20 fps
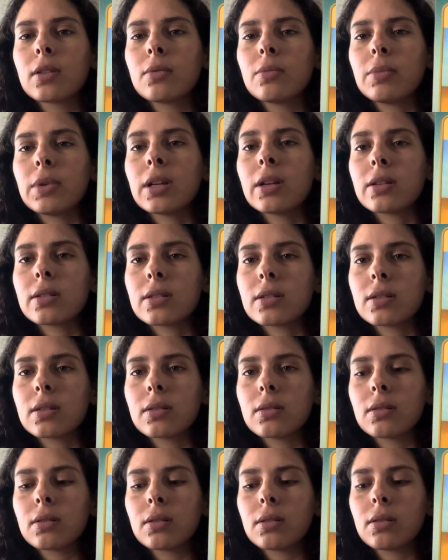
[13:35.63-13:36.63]
because
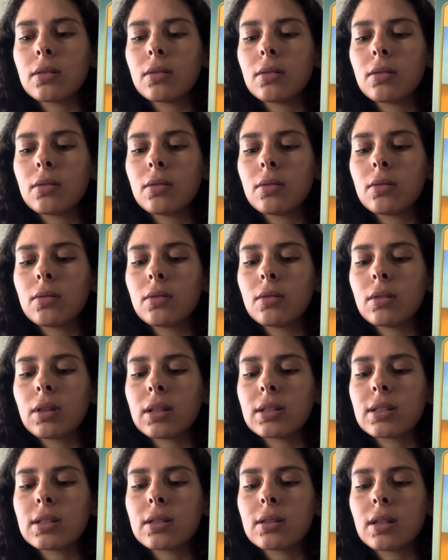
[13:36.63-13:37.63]

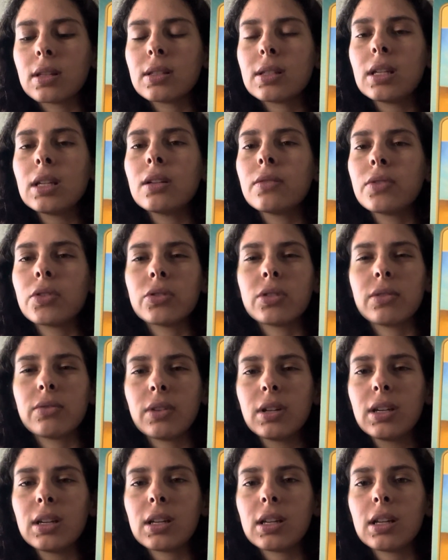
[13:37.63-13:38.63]
that's the seat of your
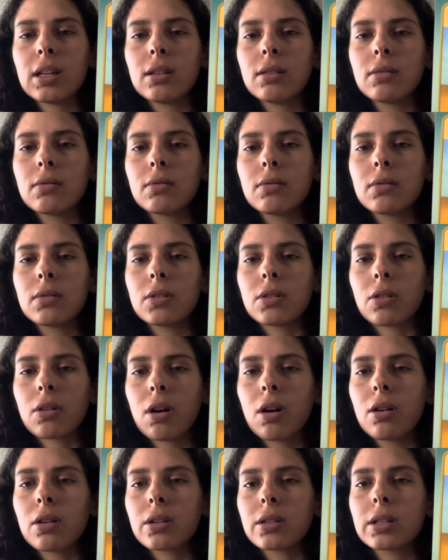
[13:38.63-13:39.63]
divinity, your
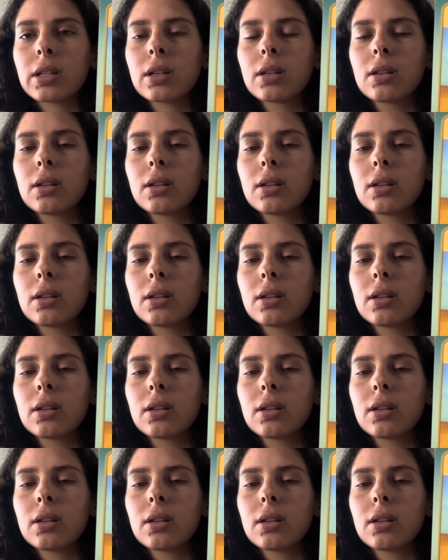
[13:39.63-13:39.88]
heart.